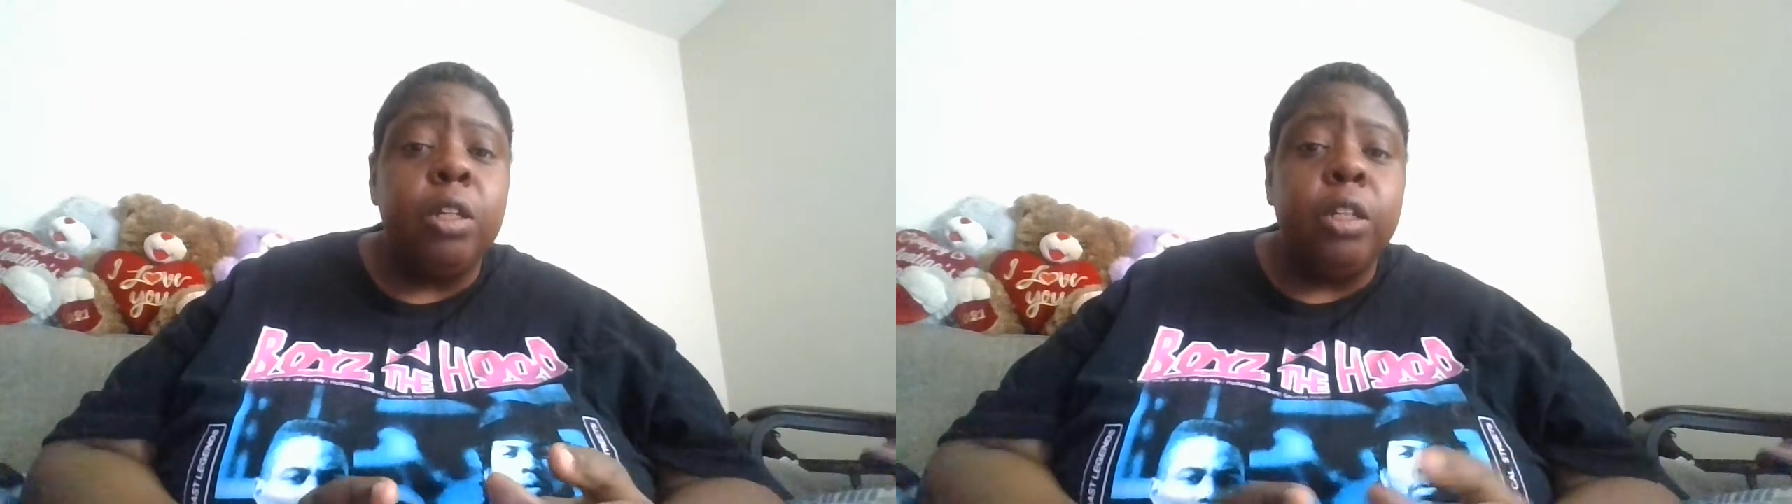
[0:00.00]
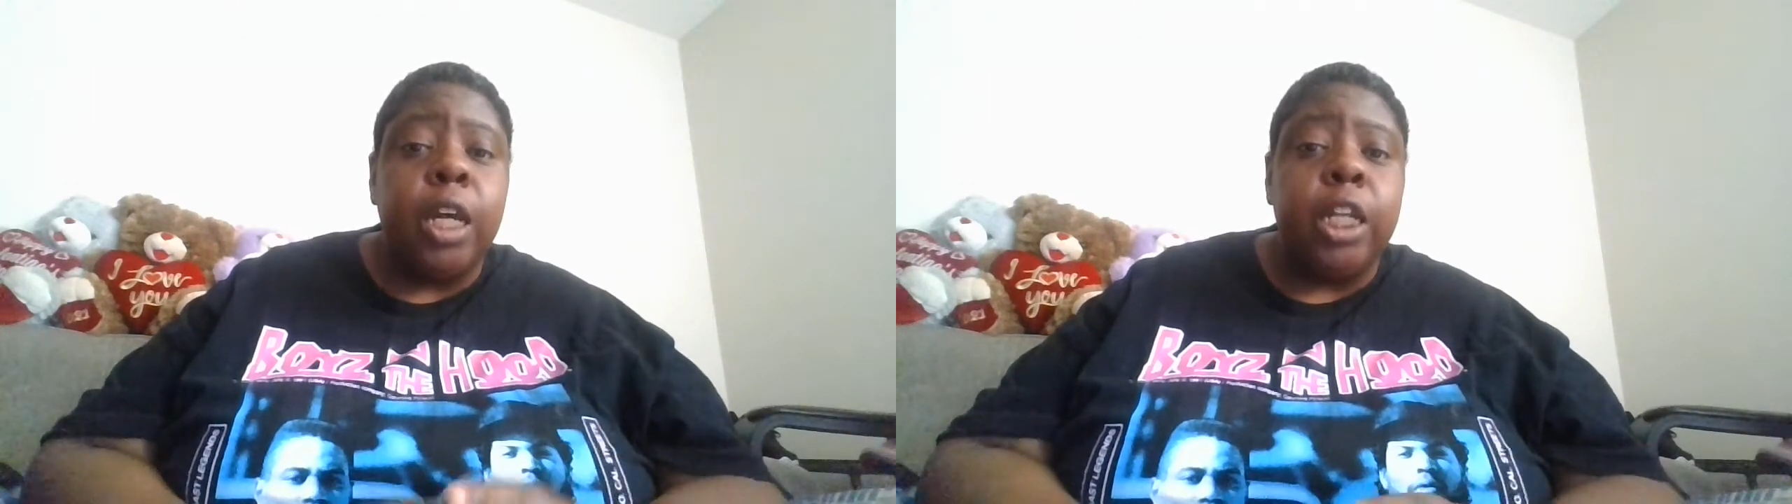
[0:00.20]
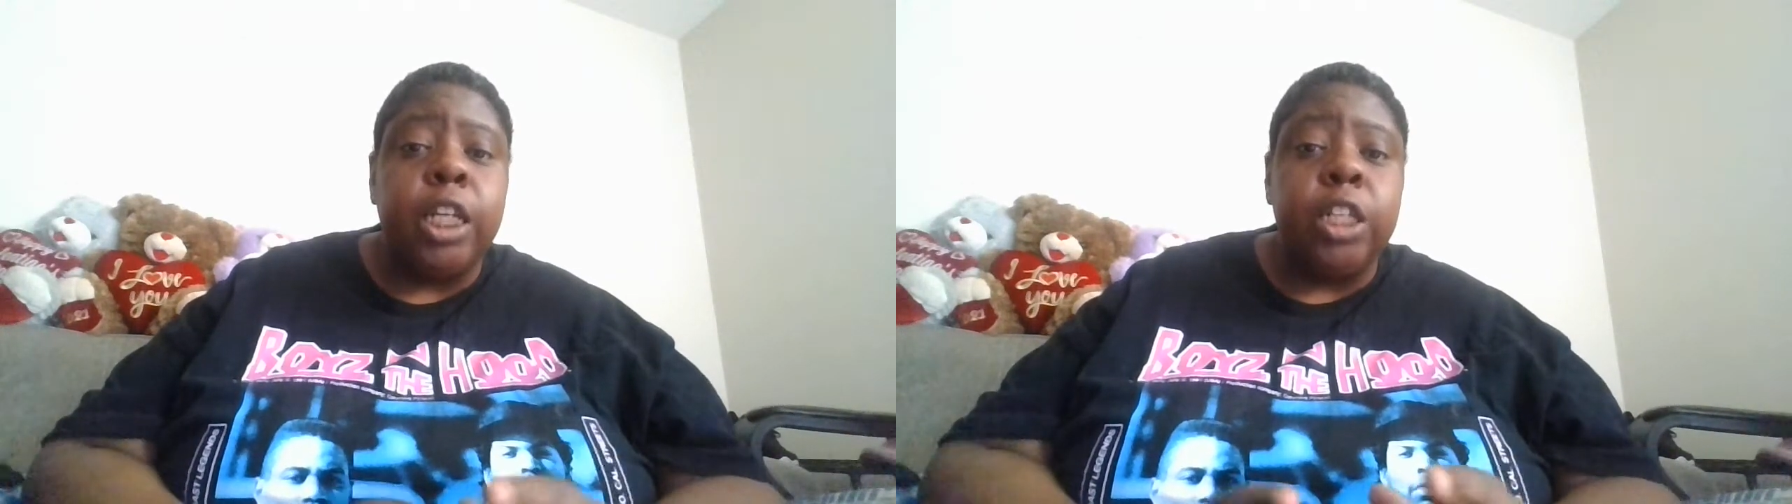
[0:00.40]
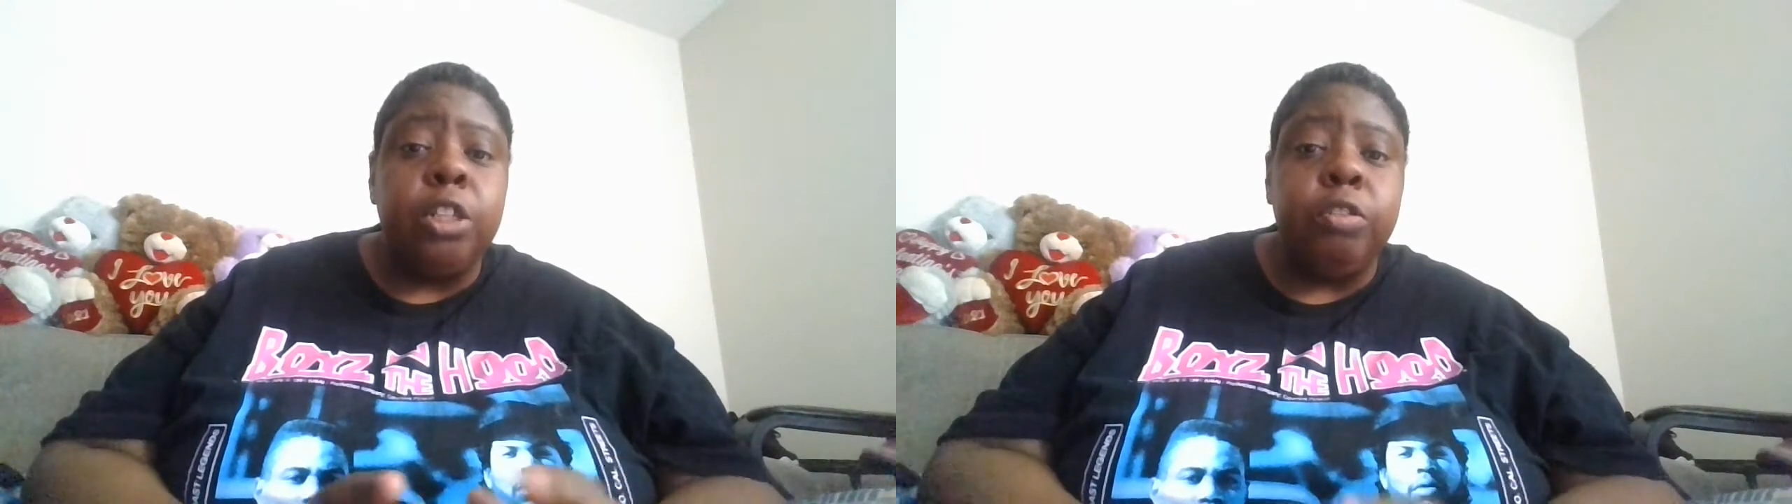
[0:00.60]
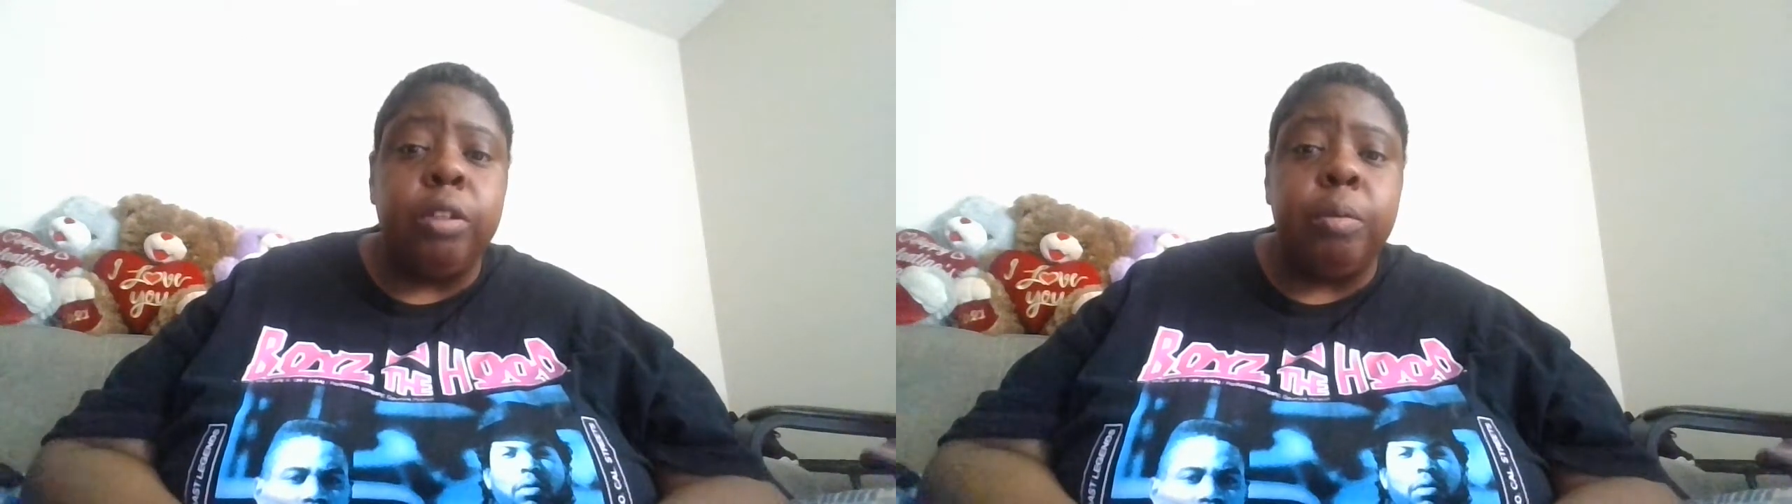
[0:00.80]
yelling and
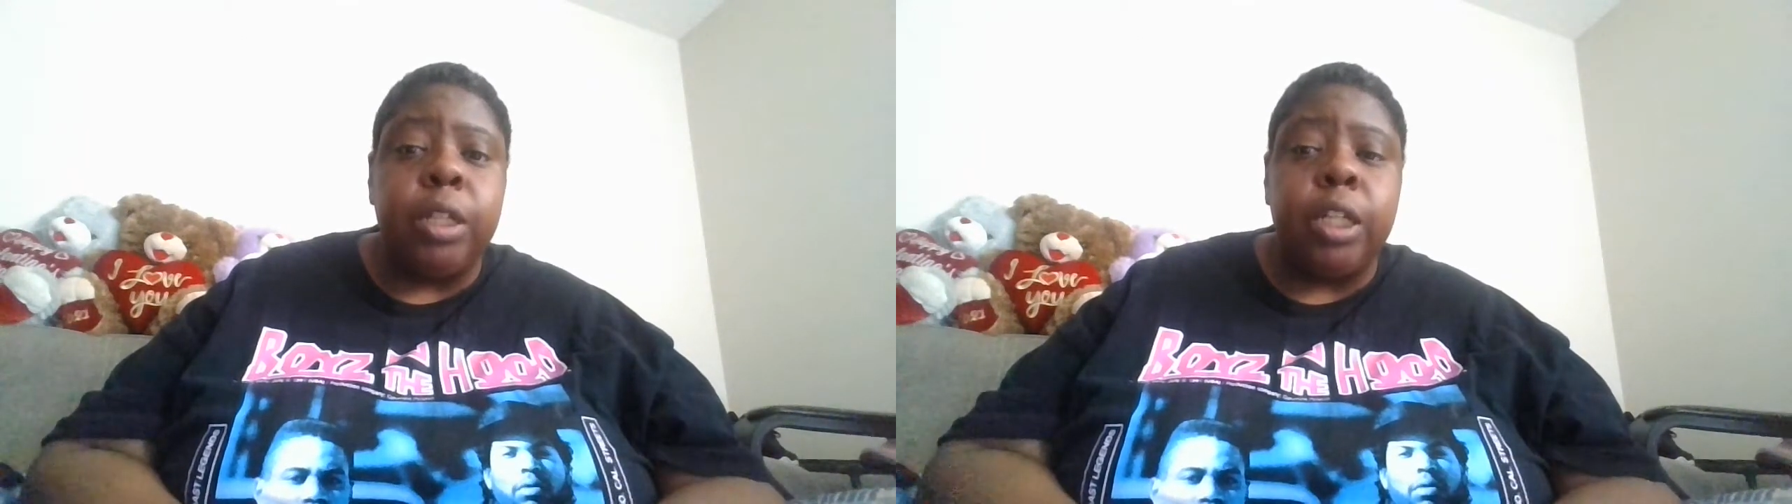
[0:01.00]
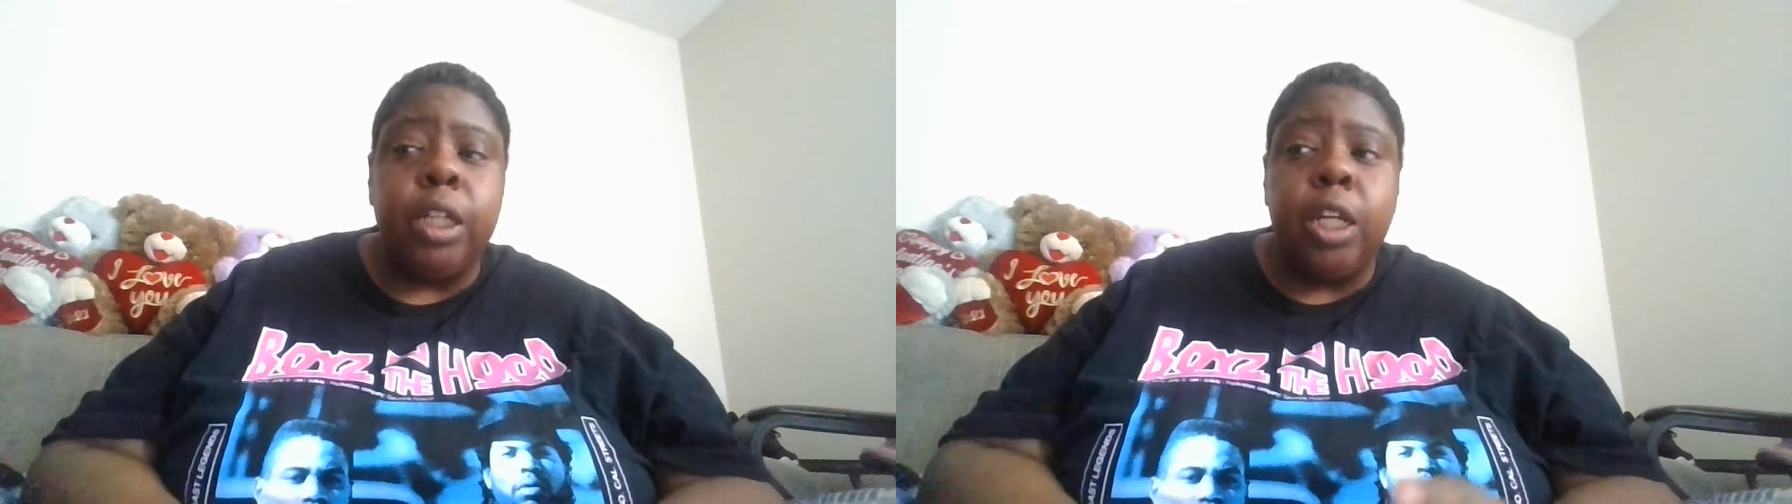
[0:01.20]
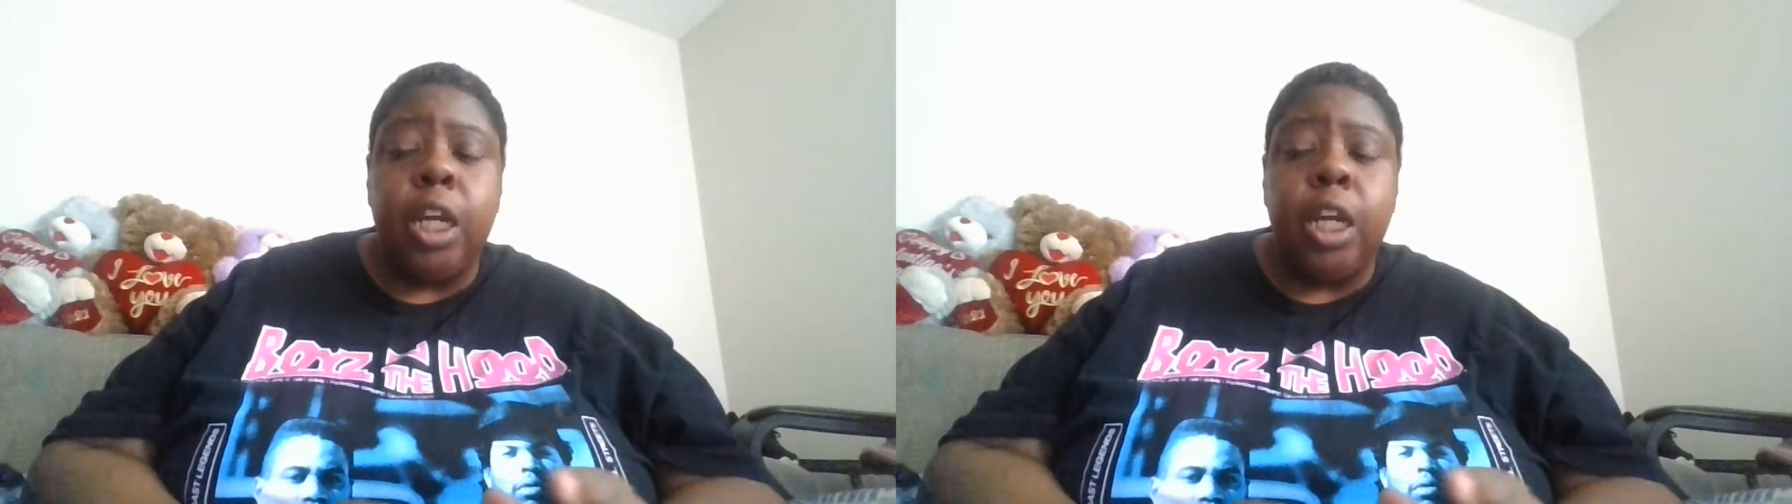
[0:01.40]
screaming